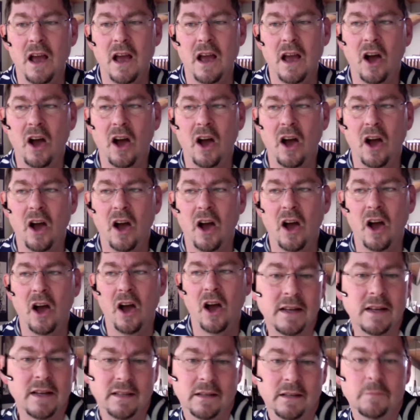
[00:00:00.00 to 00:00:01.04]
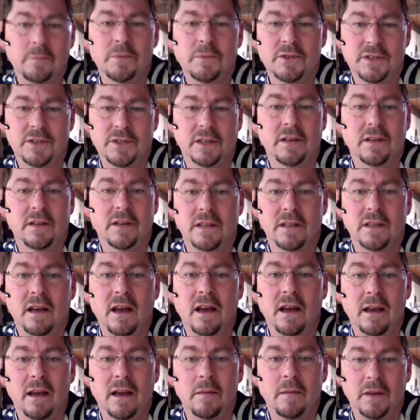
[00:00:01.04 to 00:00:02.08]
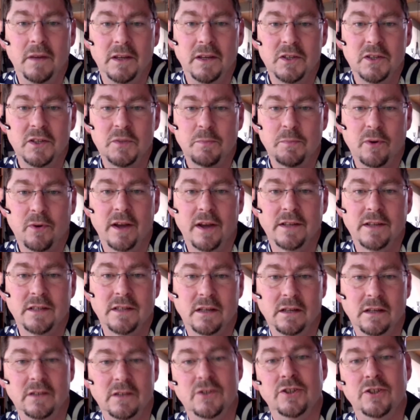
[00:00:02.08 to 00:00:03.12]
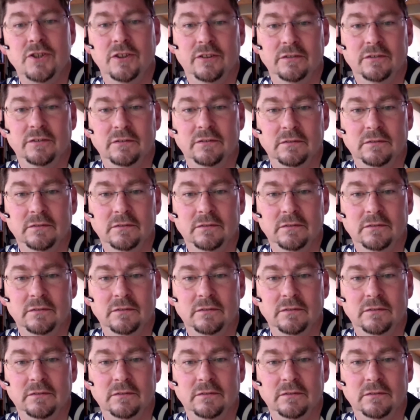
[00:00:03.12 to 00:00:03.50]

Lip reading: only about 10% of the time is price an issue.